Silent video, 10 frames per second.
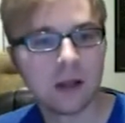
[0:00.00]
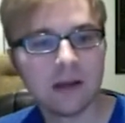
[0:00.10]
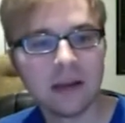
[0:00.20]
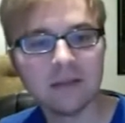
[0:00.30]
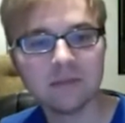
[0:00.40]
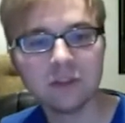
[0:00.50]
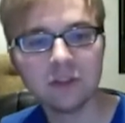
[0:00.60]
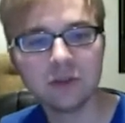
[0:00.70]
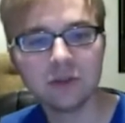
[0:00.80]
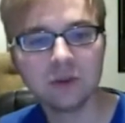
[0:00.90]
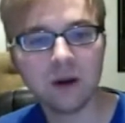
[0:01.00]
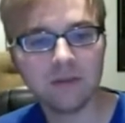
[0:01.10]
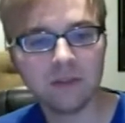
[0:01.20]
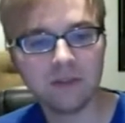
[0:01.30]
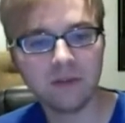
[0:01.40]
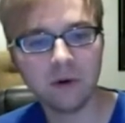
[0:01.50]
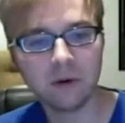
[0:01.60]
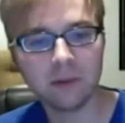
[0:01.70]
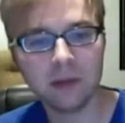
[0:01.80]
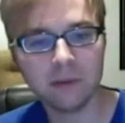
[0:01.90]
Name two of the
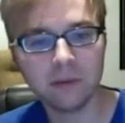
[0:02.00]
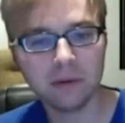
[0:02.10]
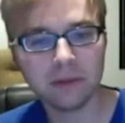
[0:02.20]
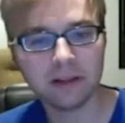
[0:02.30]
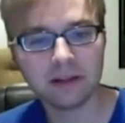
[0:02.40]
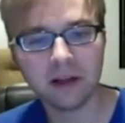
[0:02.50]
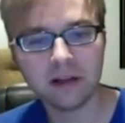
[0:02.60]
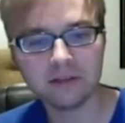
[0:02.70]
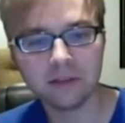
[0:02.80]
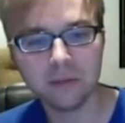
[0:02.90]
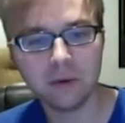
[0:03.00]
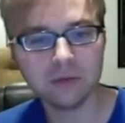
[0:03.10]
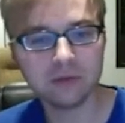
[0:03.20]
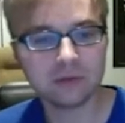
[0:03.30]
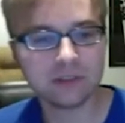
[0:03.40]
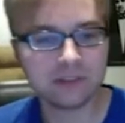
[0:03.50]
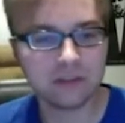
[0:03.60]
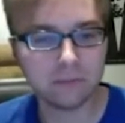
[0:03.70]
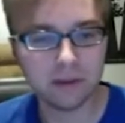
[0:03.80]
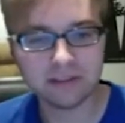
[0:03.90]
four people that lost the most
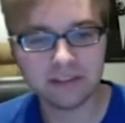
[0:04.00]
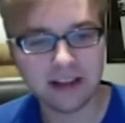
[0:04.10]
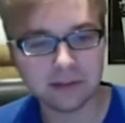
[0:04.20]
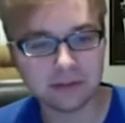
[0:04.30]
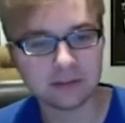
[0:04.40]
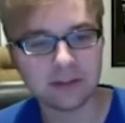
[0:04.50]
recent Best Actress